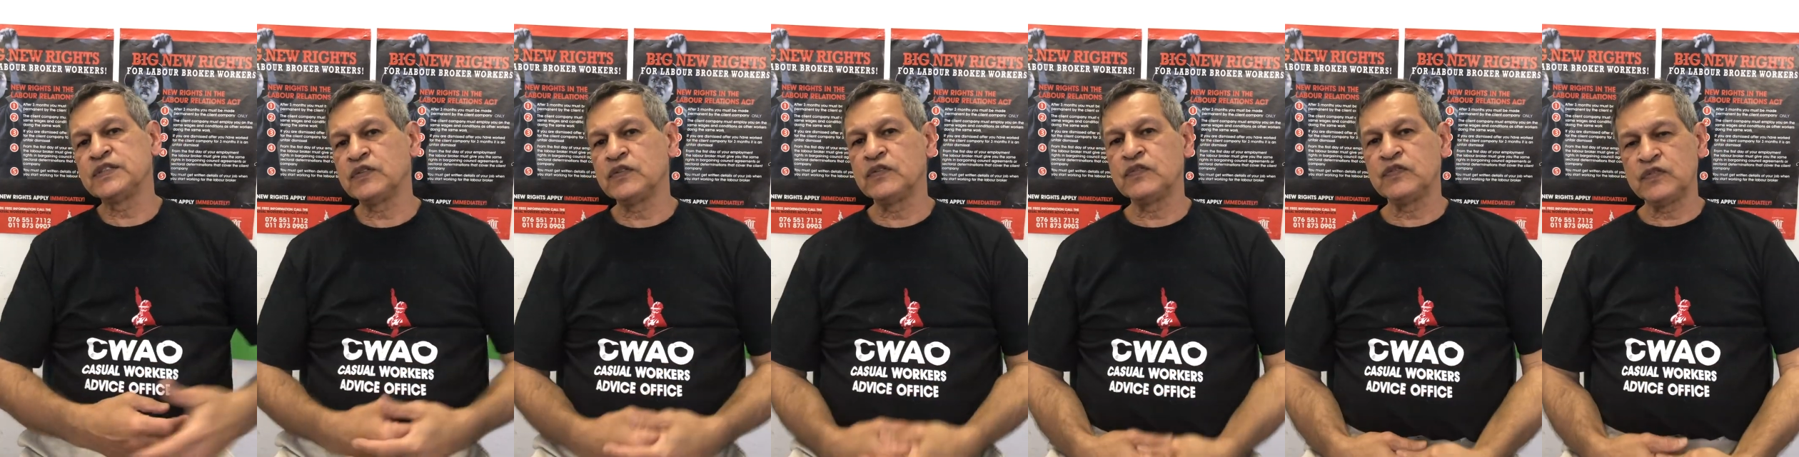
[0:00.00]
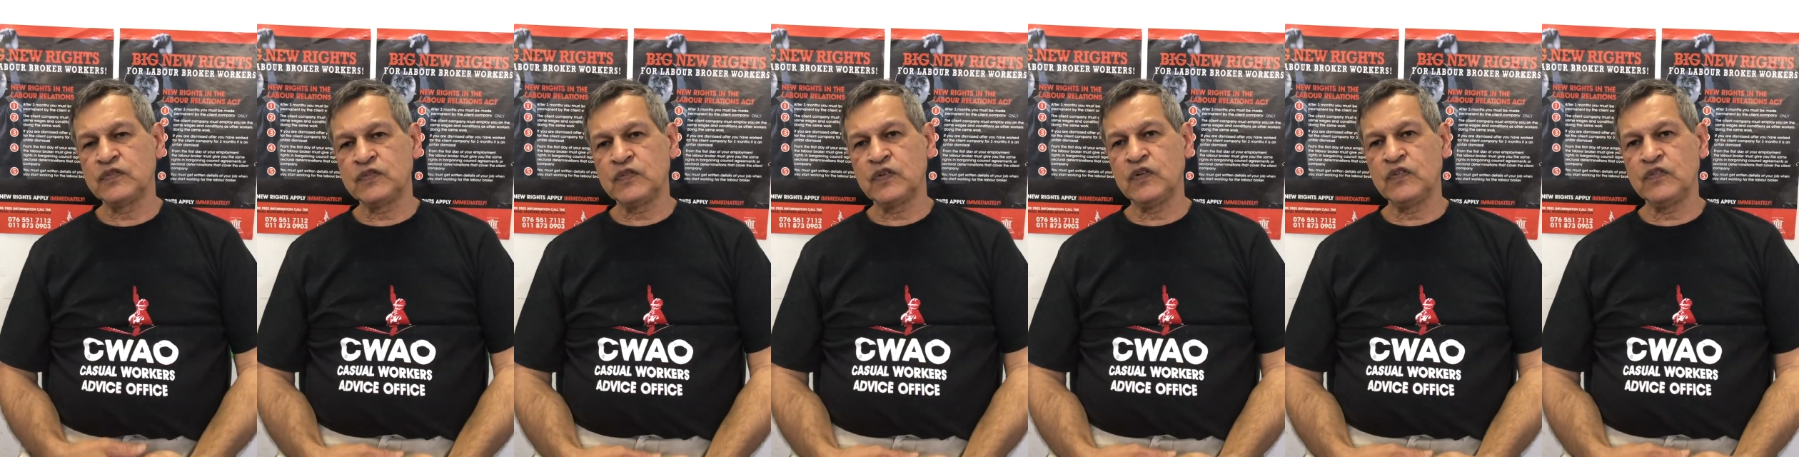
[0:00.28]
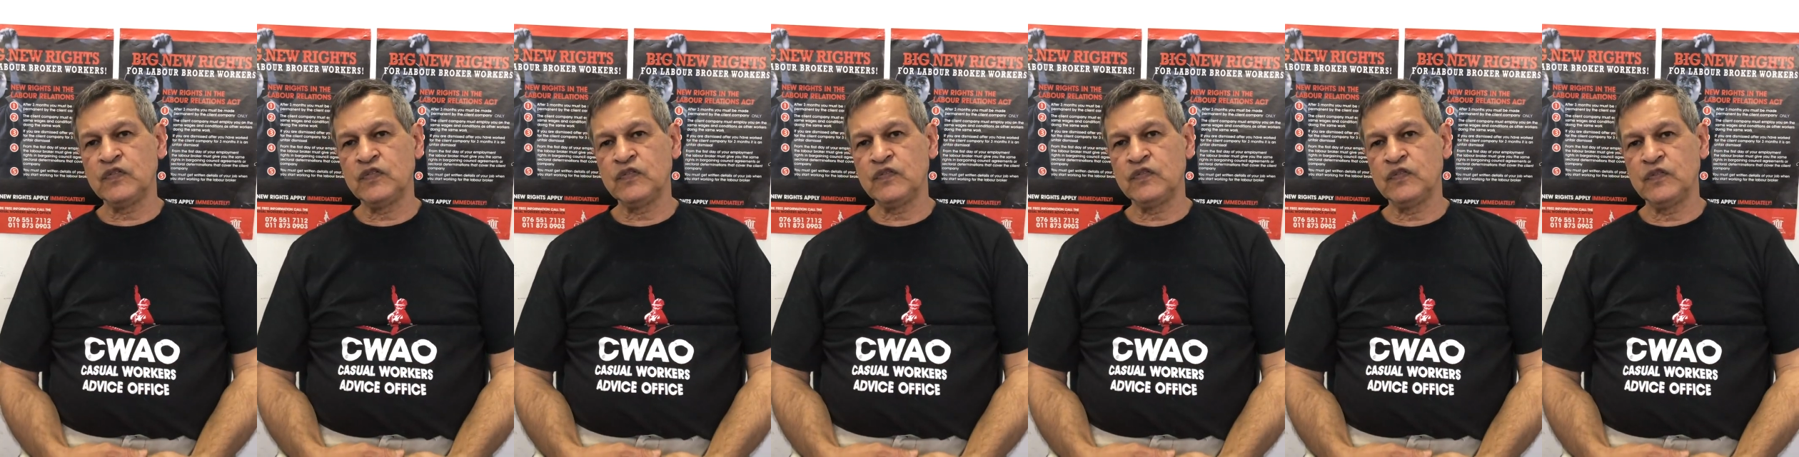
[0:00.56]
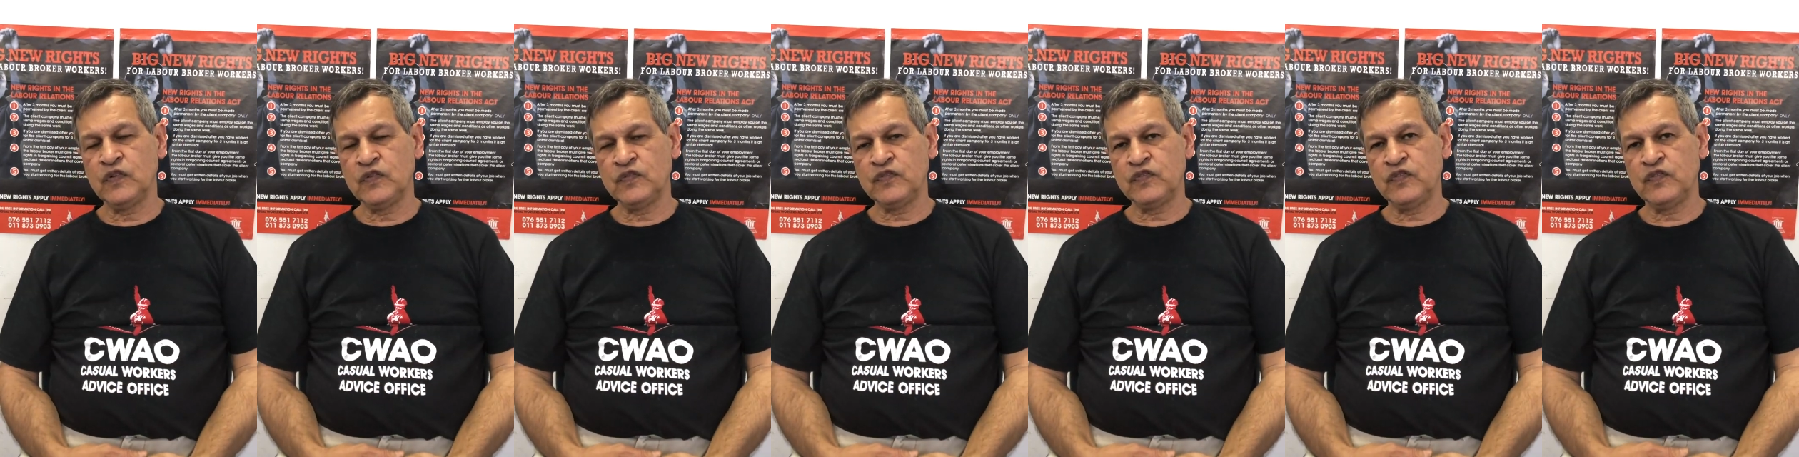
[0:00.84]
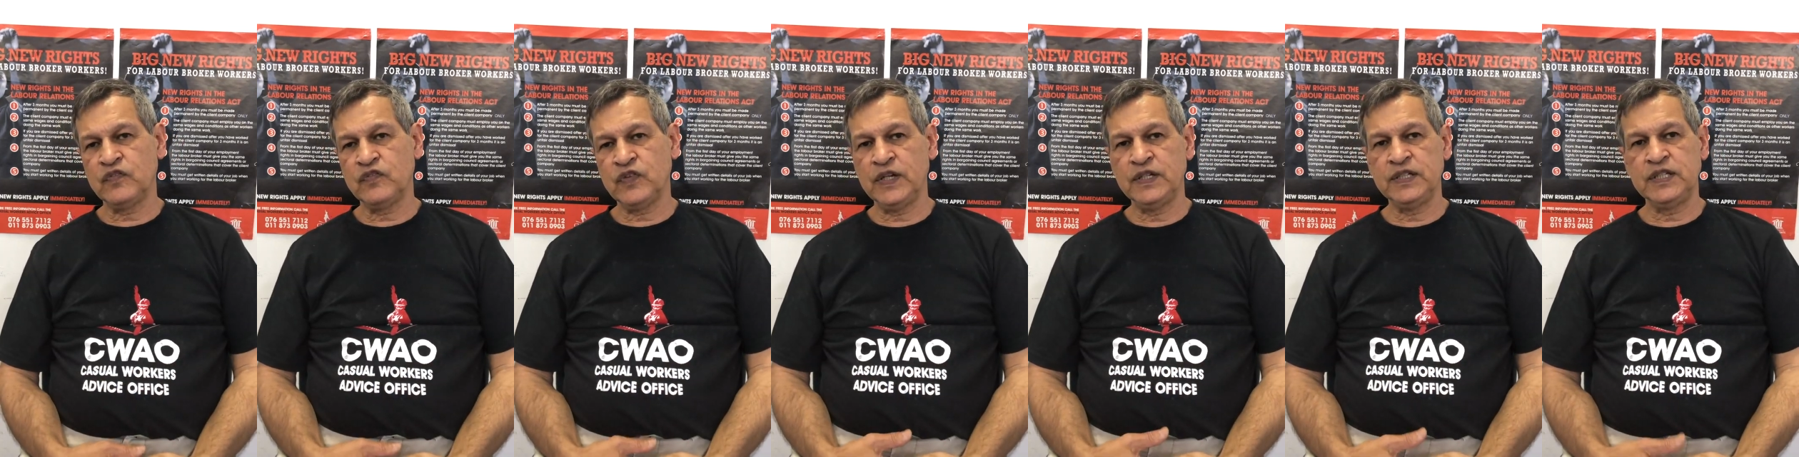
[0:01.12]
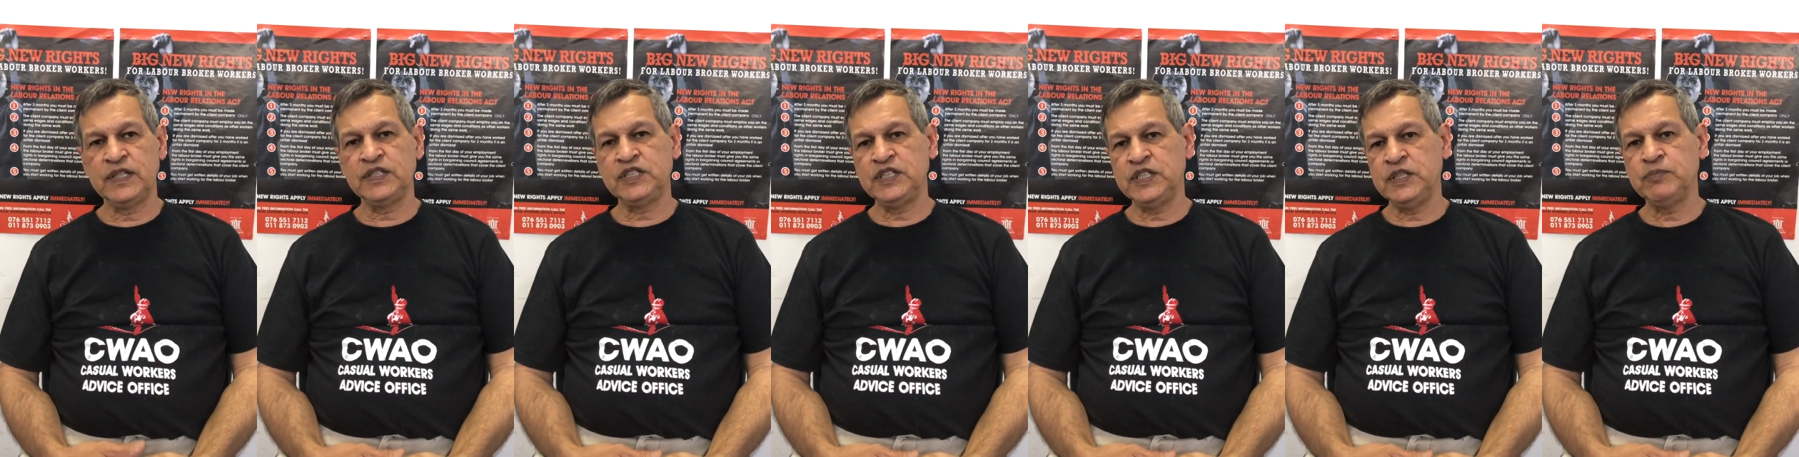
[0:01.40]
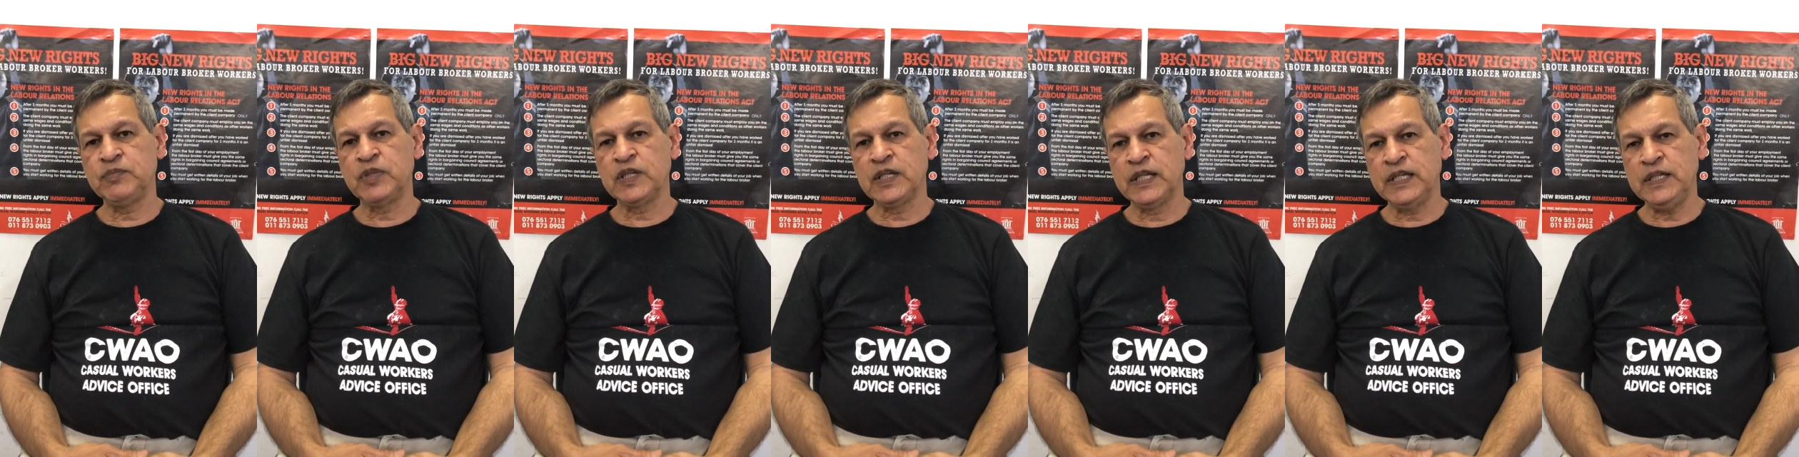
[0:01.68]
of finding
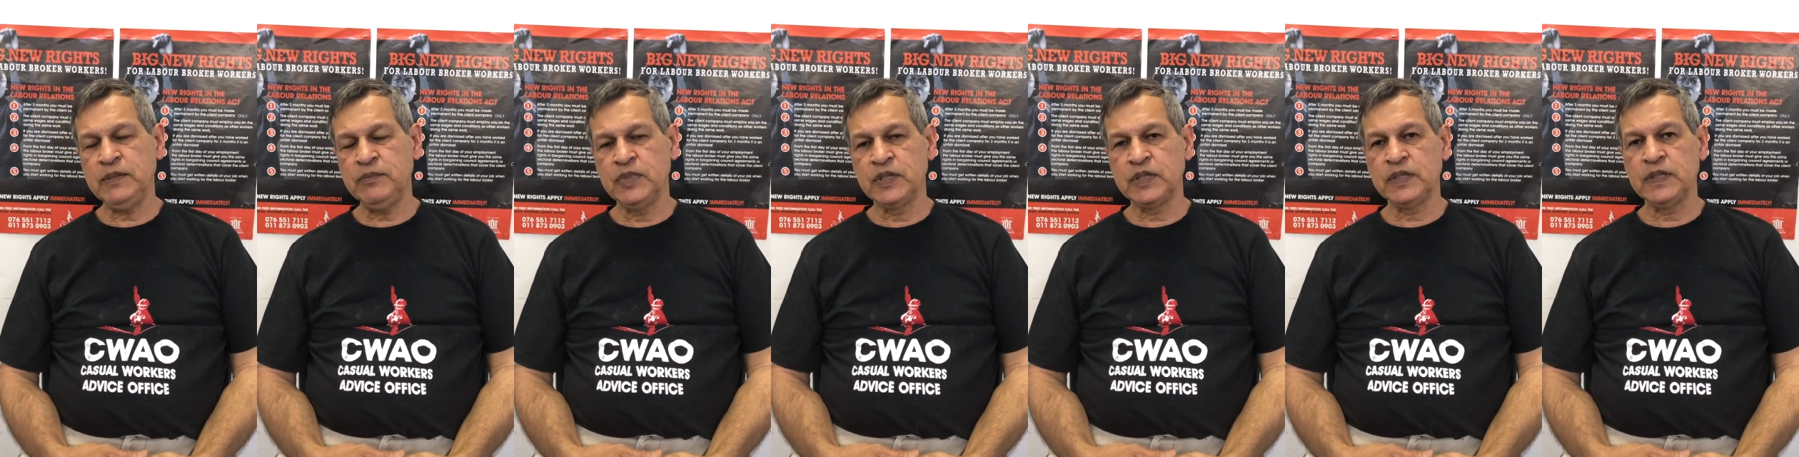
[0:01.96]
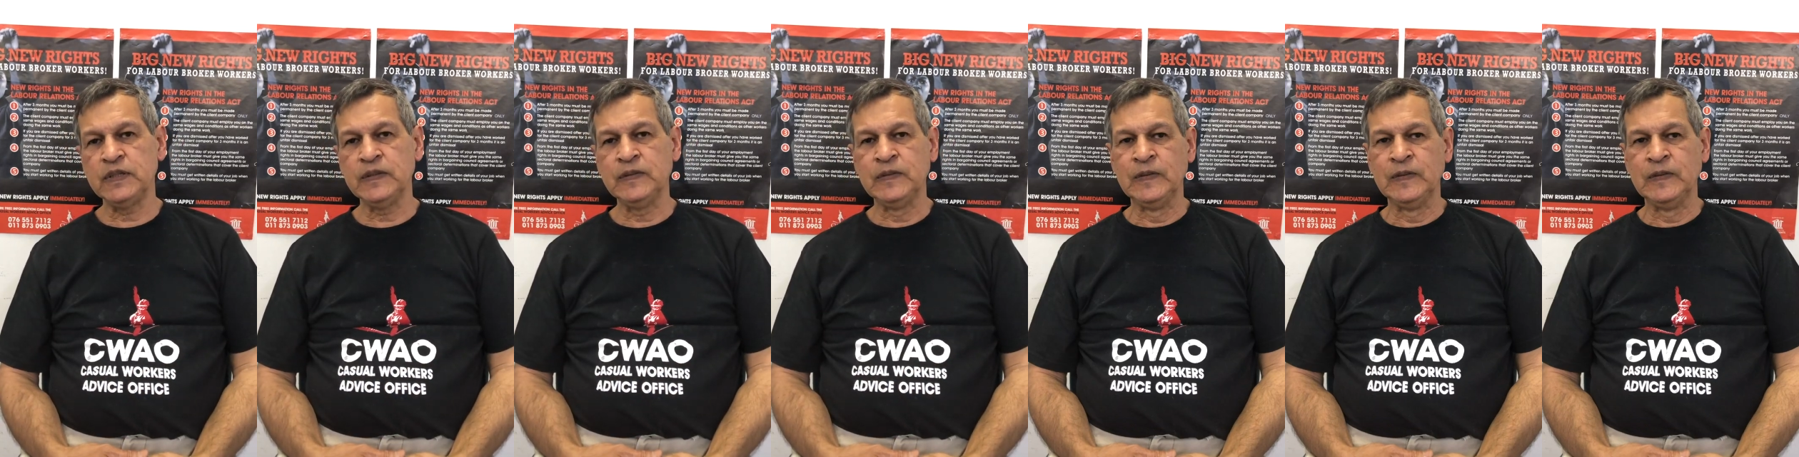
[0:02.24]
cheaper labour.